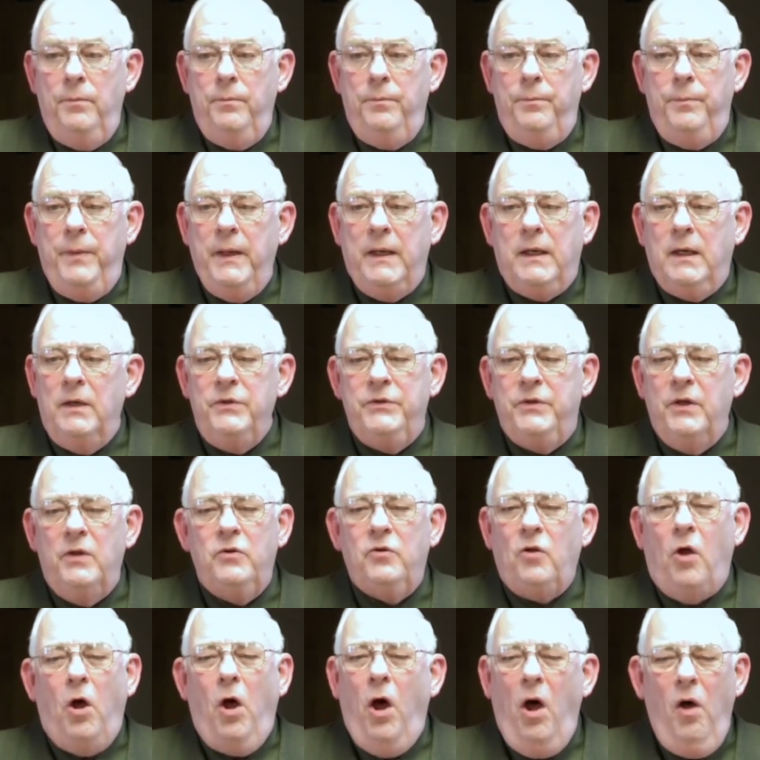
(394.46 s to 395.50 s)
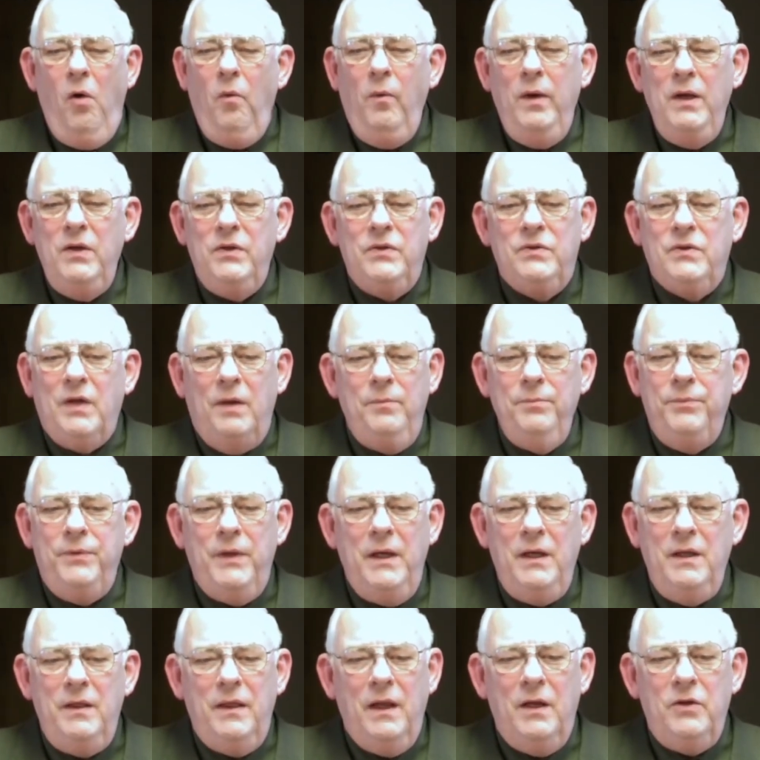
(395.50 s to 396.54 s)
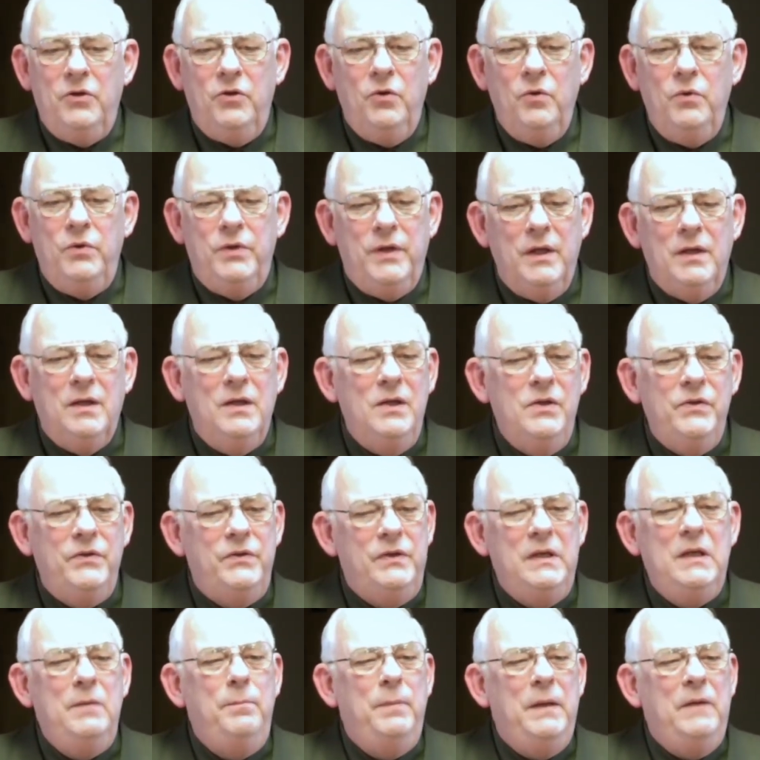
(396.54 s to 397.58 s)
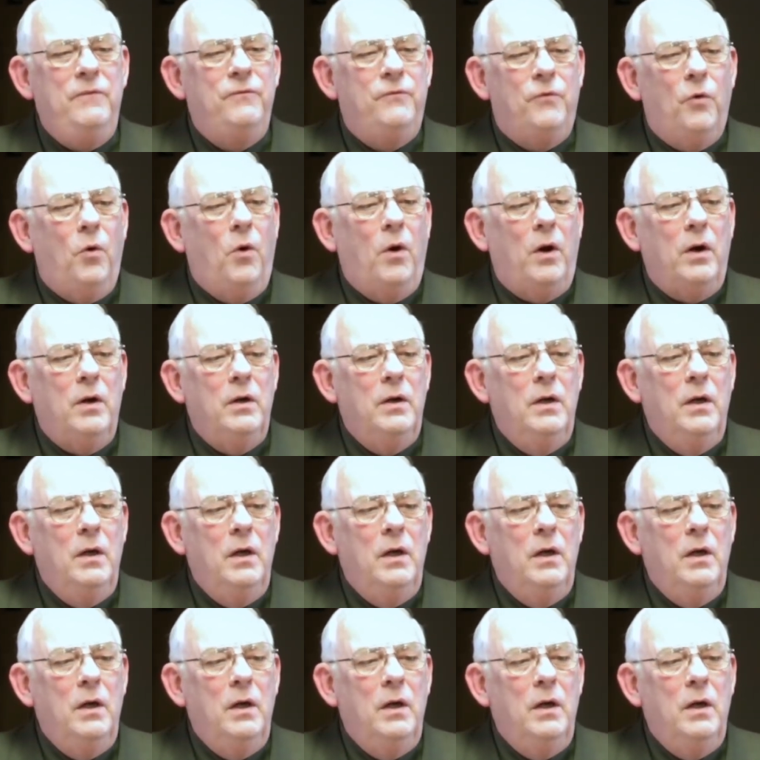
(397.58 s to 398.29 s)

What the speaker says: Because there's always something that you didn't see before.